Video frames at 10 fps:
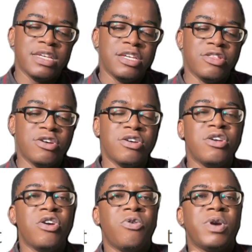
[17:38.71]
You know,
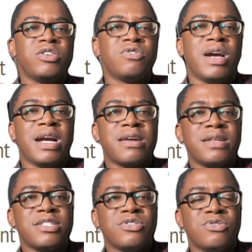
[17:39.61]
when you
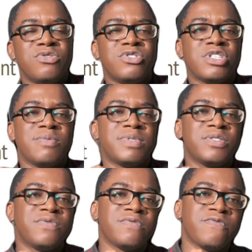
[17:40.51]
agree to do
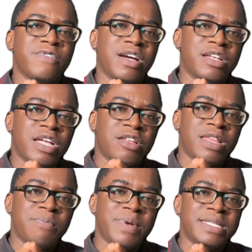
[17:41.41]
something for
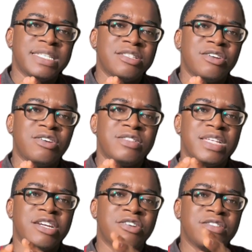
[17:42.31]
another person on
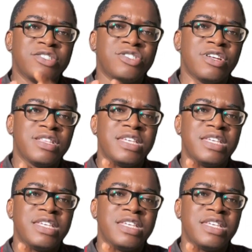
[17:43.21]
a condition,